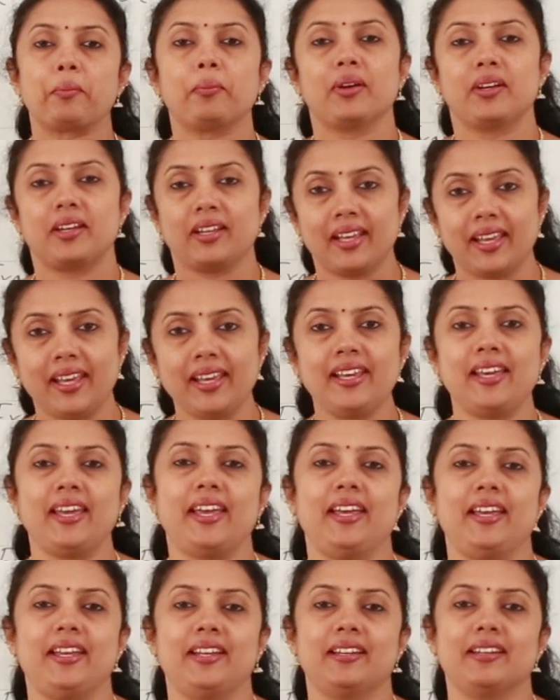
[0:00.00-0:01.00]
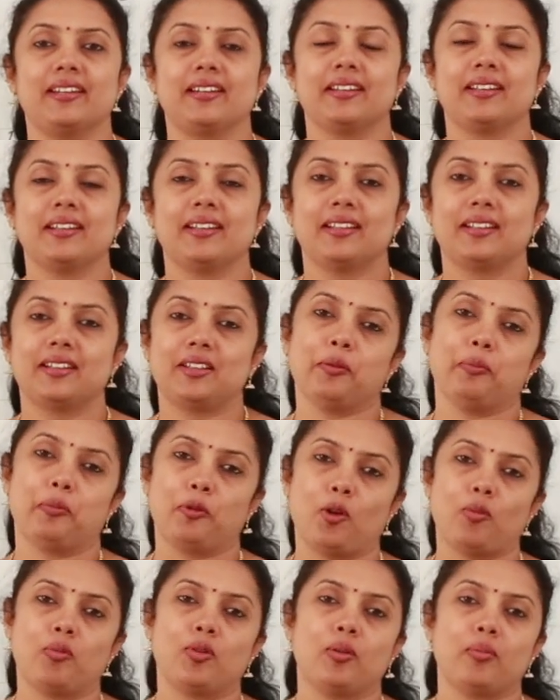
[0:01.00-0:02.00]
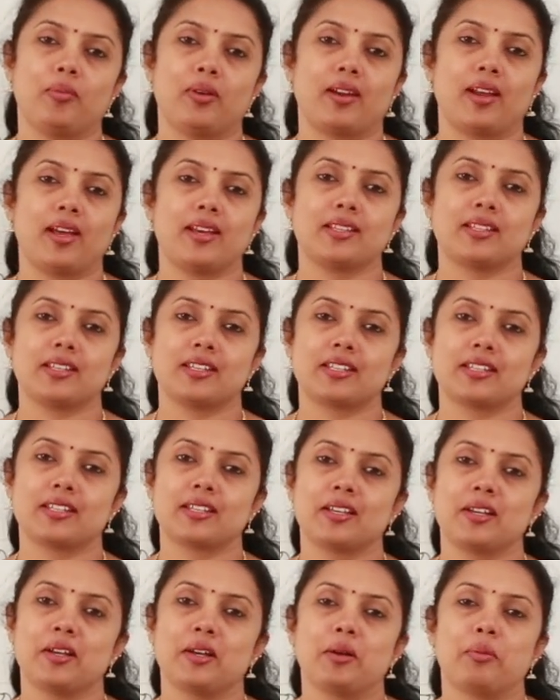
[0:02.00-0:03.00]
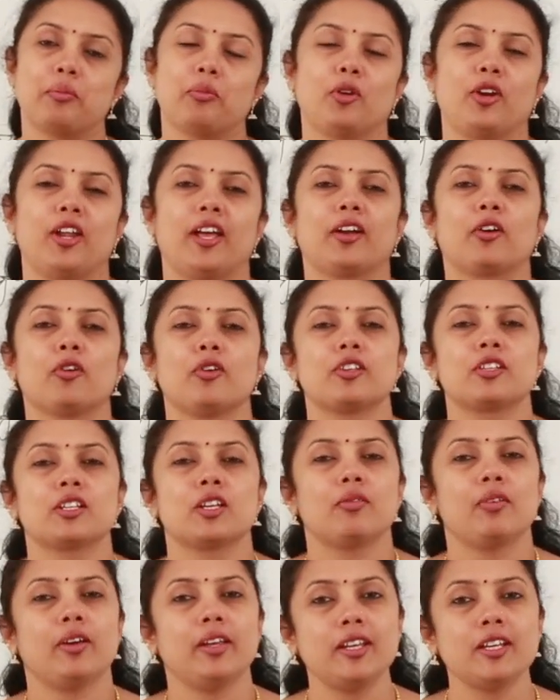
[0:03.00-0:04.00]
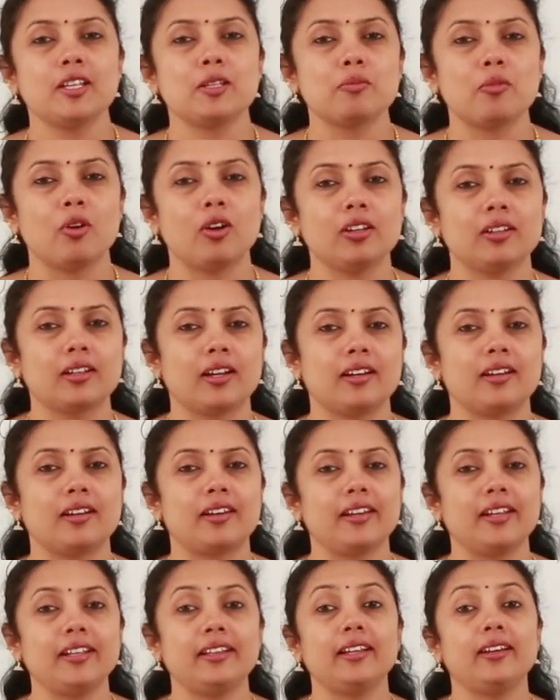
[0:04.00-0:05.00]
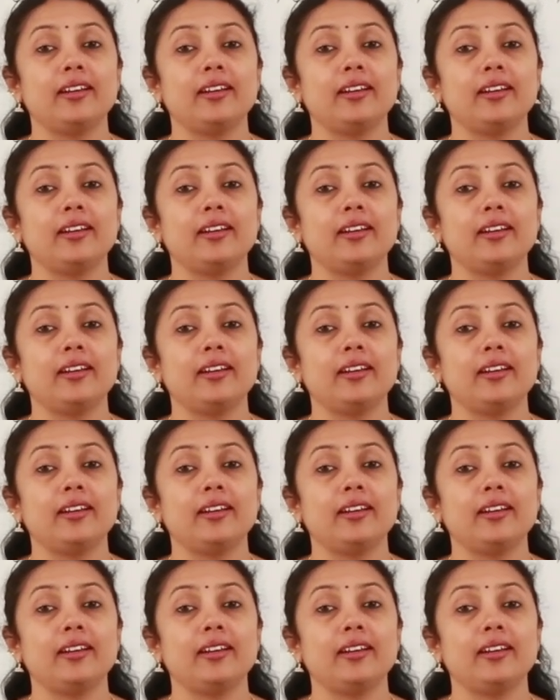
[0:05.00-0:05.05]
But again, the problem arises. Monaco is a very small country.